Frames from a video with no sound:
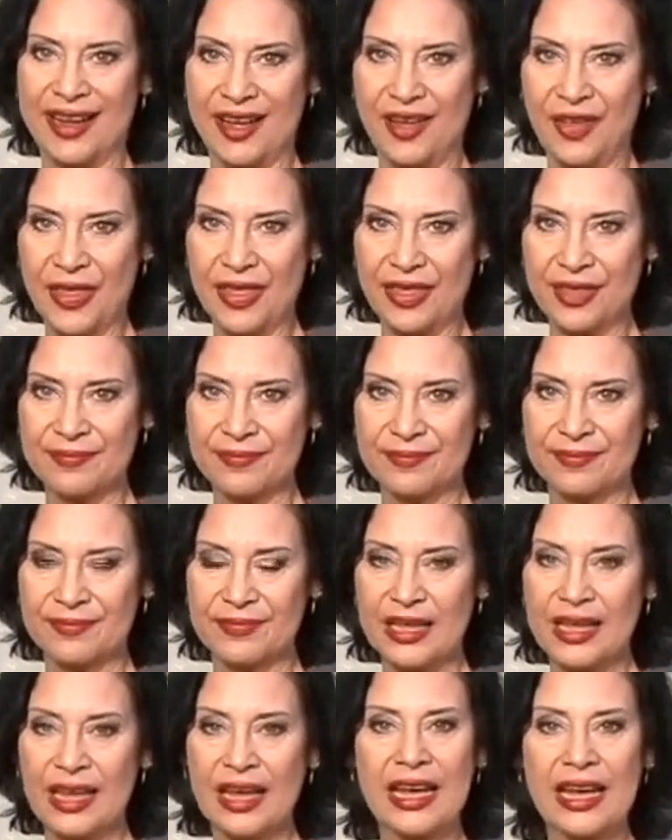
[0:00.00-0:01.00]
health.
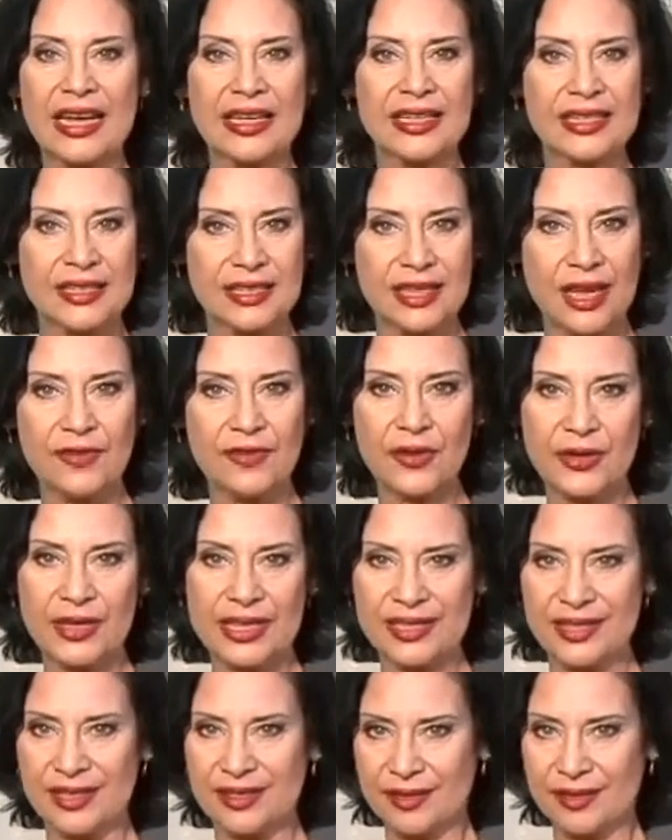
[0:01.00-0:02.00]
It's
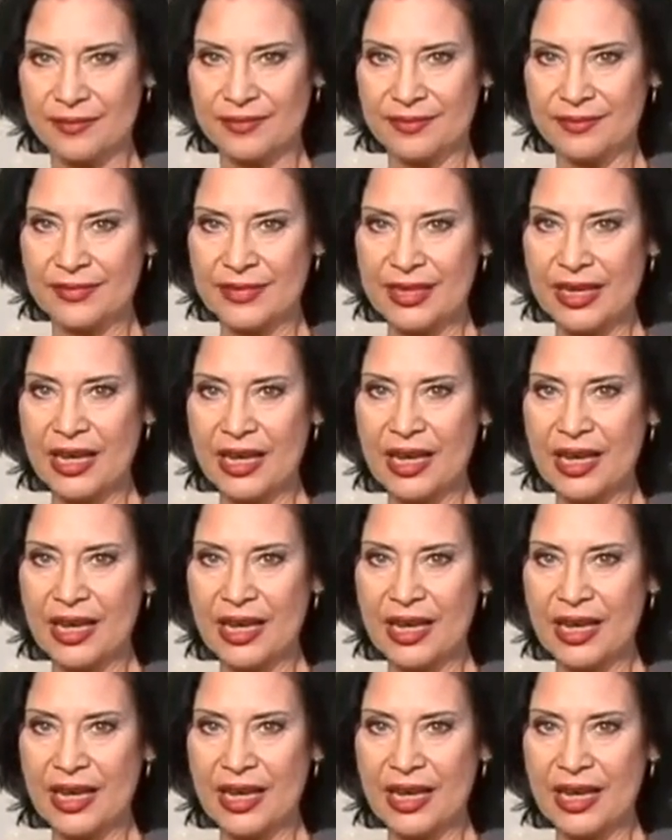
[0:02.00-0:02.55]
self-criticism.